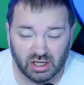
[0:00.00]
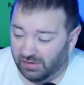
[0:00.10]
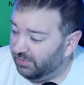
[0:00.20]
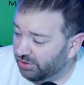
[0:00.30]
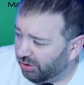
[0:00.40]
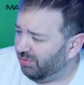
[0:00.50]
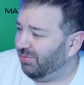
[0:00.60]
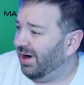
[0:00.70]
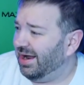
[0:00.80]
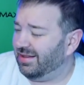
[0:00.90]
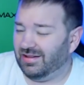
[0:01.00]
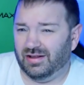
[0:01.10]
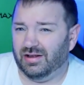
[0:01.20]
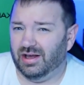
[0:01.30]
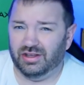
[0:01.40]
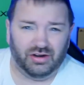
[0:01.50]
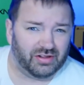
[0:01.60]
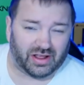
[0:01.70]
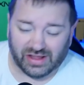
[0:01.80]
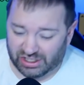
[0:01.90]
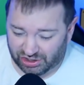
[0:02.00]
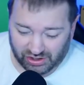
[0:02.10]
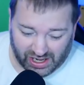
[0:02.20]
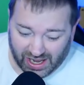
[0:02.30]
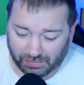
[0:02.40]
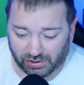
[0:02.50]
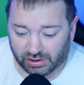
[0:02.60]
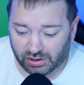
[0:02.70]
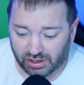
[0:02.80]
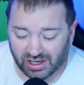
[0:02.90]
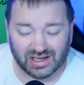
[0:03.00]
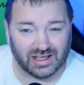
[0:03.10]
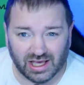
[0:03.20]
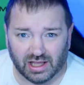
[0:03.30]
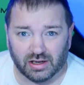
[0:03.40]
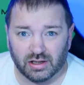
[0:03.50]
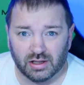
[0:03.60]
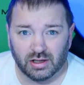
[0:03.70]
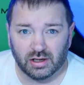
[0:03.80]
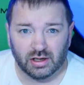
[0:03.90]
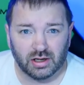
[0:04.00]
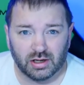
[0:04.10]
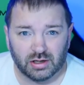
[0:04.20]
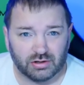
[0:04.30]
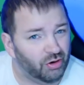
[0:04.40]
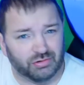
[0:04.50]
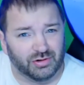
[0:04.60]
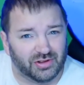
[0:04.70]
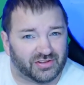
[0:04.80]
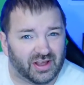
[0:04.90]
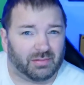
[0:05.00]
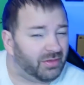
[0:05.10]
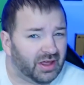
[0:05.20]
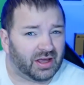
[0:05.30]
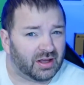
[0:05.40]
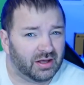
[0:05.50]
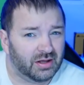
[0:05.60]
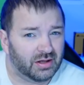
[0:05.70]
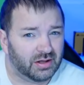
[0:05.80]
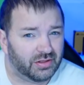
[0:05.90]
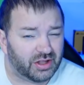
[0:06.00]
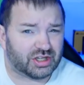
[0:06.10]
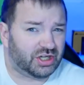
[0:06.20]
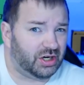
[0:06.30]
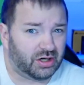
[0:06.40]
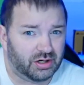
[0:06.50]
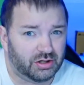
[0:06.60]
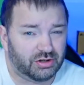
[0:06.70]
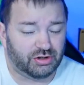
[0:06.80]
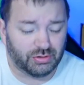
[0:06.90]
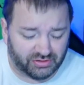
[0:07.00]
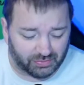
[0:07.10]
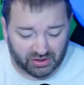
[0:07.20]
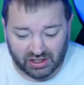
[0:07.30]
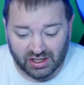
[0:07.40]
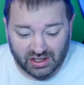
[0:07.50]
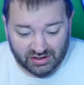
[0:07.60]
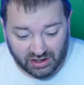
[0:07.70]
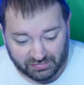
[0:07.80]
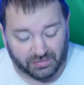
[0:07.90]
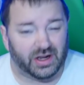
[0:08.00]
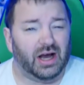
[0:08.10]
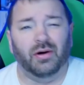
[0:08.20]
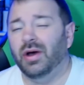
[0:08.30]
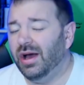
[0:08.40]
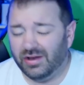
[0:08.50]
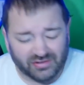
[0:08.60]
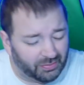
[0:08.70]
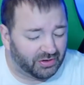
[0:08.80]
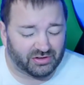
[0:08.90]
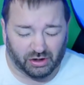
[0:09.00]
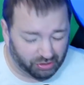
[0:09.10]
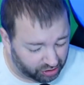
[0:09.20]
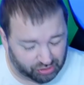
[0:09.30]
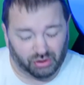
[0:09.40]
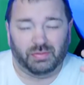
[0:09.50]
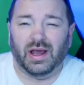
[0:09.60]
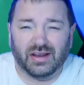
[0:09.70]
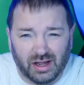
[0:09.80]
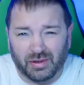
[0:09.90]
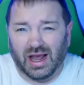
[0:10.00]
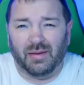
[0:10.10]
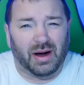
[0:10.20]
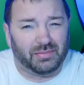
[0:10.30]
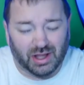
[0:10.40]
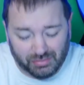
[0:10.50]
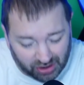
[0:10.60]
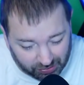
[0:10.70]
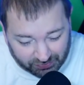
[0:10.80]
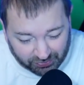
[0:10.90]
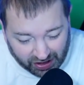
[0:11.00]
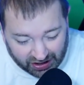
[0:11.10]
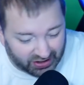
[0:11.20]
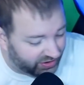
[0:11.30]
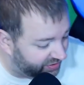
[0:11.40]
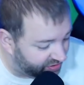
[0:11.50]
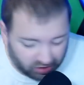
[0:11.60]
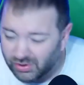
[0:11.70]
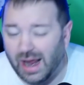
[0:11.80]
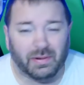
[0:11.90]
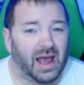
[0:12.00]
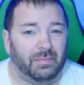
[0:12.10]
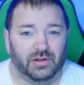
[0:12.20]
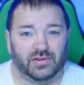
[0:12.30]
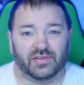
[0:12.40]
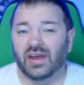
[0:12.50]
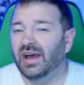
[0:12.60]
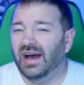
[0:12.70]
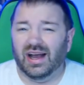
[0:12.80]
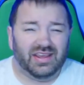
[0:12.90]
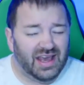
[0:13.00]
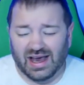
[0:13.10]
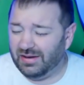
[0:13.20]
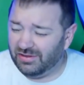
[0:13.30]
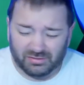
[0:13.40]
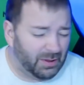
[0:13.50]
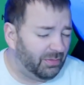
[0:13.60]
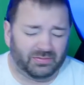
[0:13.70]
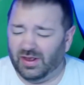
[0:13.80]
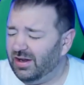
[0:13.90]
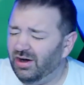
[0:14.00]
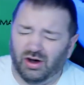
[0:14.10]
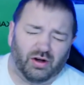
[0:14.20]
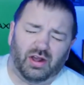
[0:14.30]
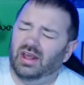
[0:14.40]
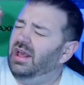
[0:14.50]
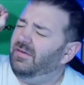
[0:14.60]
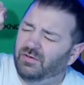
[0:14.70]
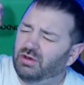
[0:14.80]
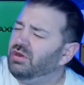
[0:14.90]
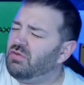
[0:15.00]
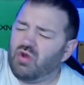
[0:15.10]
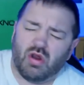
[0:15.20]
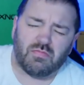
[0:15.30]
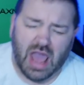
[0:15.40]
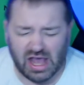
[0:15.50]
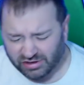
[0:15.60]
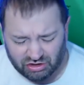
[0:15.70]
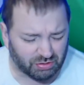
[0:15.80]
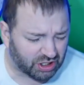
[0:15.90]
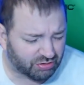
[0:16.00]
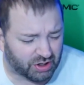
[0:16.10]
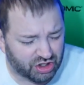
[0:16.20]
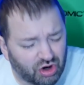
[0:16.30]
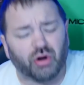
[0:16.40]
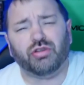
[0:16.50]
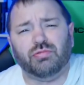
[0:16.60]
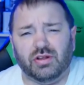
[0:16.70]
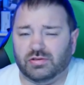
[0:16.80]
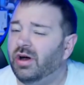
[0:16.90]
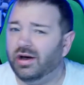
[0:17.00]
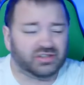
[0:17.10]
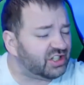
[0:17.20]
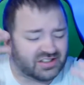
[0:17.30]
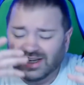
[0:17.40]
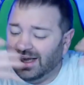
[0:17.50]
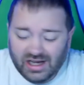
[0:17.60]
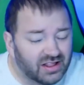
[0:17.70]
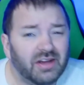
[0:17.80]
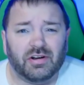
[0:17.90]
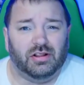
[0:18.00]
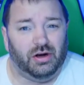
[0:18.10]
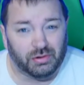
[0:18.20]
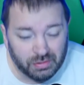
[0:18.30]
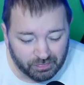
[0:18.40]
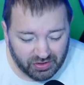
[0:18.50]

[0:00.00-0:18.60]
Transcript: If you don't want a year like last year to happen again, don't do the same thing this year. Do something different. Now, some things are out of your control. Pandemic, I'm not blaming anyone for that. Crap happens. Yeah, there's people saying, oh, if you didn't wear a mask in 2020, you're the reason. No, just leave it alone.